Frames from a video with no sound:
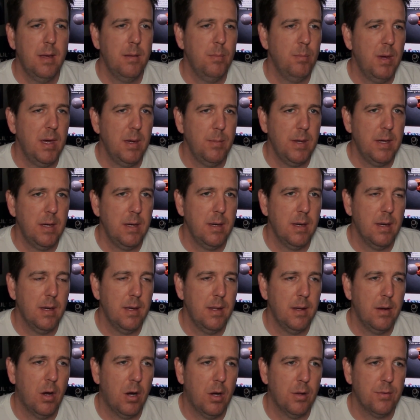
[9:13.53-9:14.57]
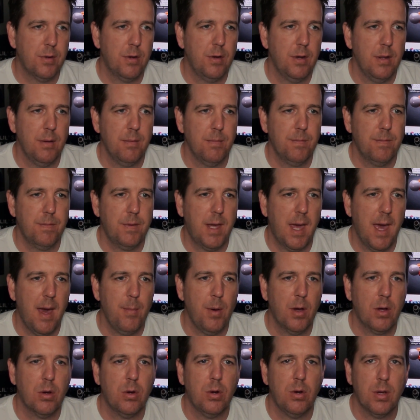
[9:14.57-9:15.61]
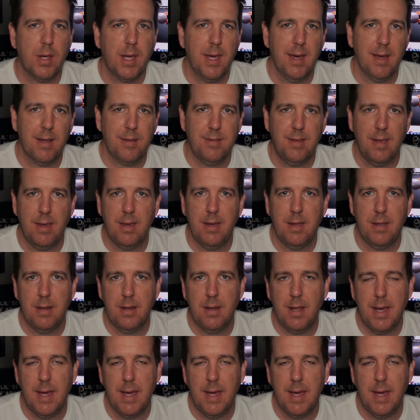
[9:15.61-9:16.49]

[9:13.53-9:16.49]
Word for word: maybe an alternative chemical kicks in